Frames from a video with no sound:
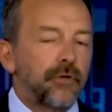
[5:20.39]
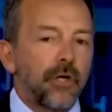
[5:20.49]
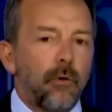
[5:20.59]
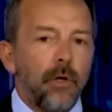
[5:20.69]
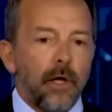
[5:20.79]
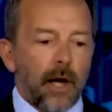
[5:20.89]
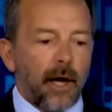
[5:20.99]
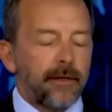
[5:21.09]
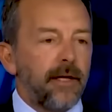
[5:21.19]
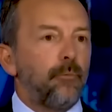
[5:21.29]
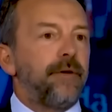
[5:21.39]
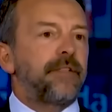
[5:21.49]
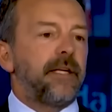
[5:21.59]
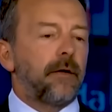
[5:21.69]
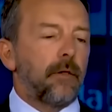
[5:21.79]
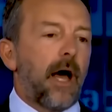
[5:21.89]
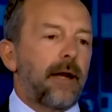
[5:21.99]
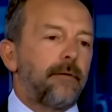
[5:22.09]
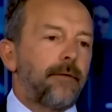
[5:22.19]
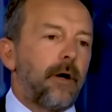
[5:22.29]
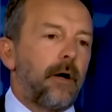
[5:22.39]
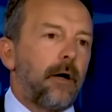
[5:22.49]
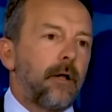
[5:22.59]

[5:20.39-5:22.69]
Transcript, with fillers: So I think we've seen a lot of, uh,